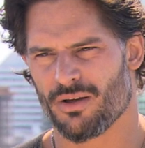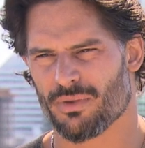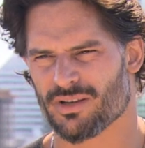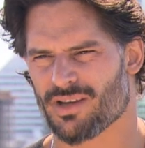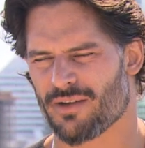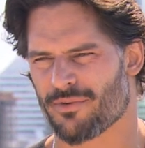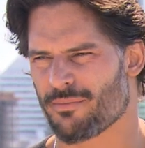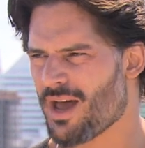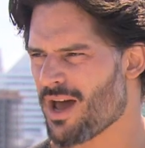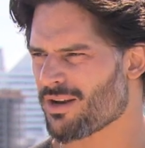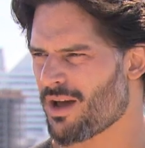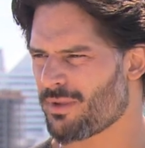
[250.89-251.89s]
But aside from
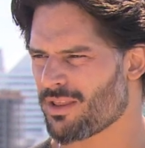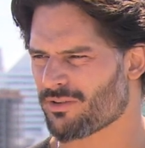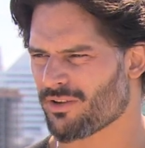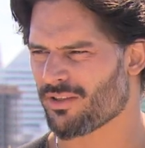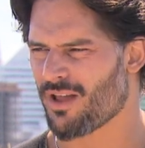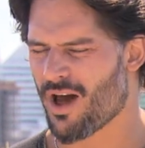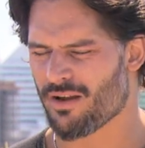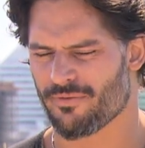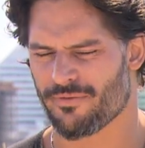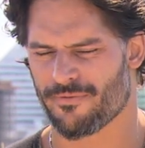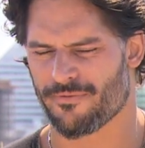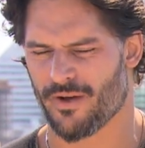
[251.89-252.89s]
that, I mean, there's a lot
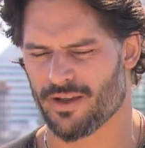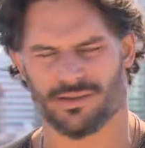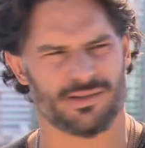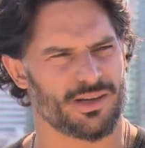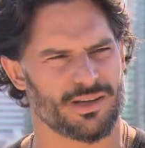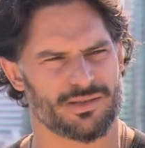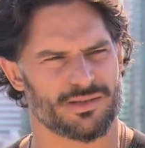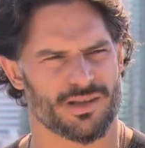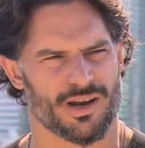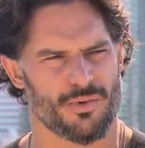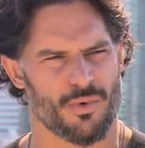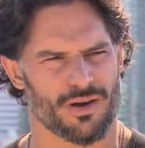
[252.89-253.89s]
of fight scenes
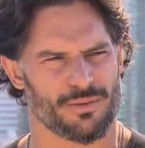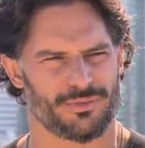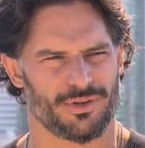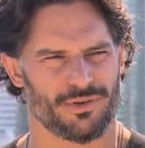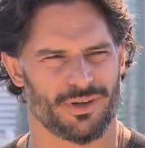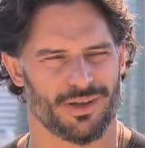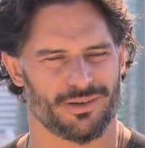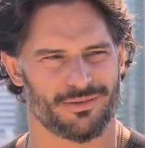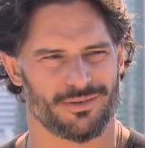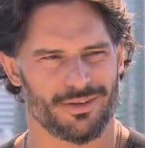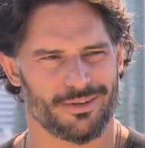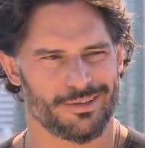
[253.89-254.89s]
that I wind up doing,
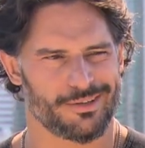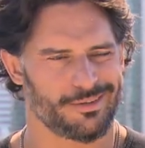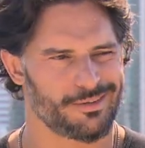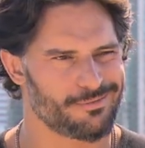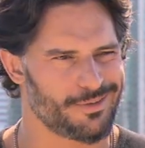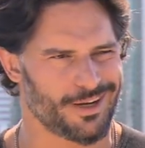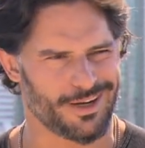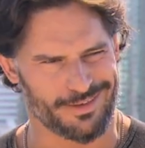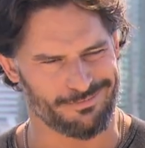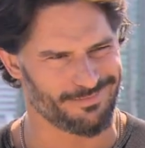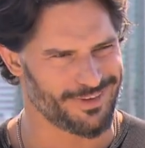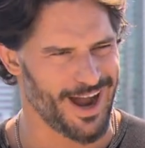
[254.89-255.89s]
and they're
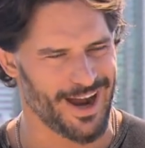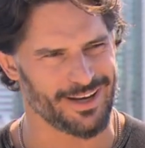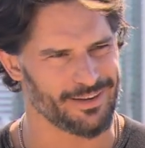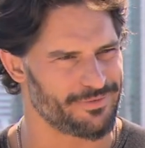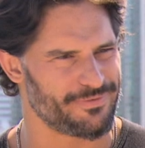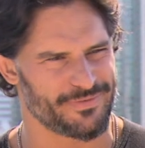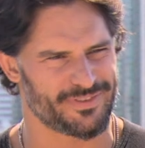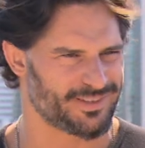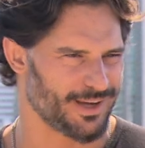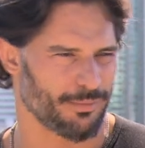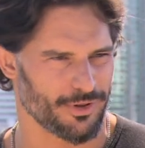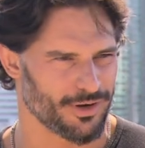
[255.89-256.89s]
kind of
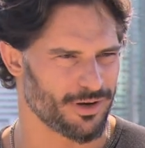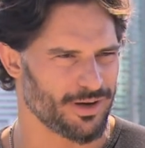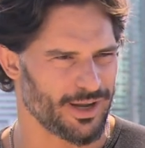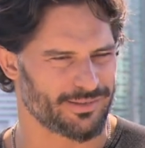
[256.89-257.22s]
similar.